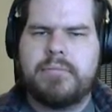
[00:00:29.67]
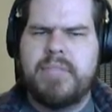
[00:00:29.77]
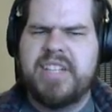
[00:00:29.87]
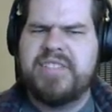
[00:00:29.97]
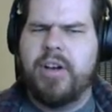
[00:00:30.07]

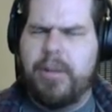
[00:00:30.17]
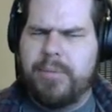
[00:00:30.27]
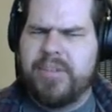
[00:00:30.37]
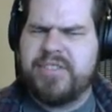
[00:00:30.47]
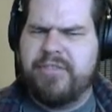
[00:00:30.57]
It's
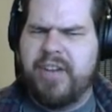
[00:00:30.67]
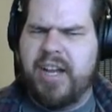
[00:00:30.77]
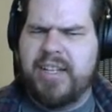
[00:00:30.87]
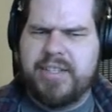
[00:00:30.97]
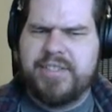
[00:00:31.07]
almost
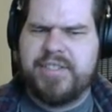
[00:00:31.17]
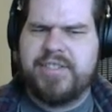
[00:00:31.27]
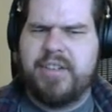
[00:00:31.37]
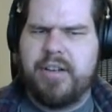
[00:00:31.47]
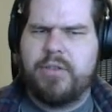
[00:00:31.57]
fine, it's
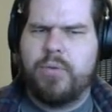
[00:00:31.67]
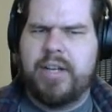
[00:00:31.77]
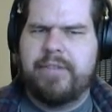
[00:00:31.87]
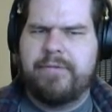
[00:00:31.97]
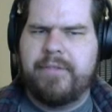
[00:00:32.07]
just not
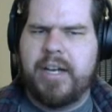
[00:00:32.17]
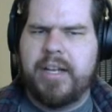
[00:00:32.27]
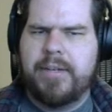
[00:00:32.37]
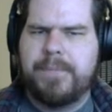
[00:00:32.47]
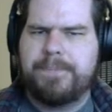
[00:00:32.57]
quite
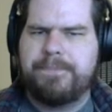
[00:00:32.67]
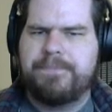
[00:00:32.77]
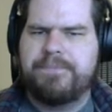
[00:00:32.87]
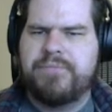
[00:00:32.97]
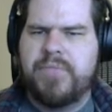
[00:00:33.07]
fine.
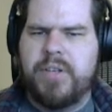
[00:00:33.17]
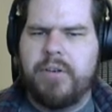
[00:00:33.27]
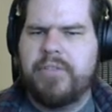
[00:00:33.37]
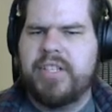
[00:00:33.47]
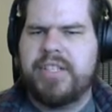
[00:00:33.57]

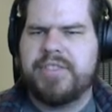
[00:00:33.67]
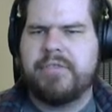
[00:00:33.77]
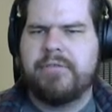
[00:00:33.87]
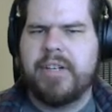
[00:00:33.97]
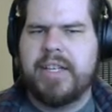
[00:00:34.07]
Hopefully it
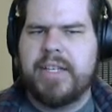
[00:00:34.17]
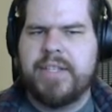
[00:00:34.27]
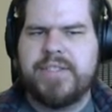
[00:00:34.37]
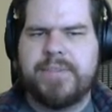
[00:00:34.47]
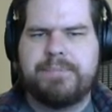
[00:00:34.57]
doesn't
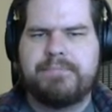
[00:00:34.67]
freeze.